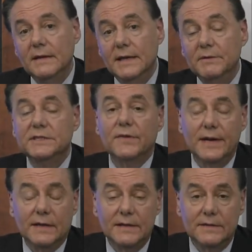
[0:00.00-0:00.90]
it was
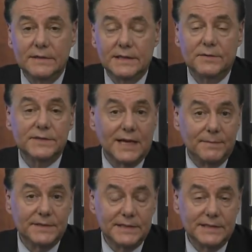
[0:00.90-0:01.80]
very clear that there was
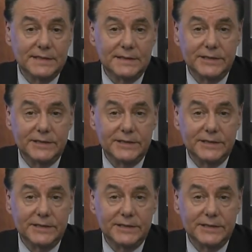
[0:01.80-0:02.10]
opposition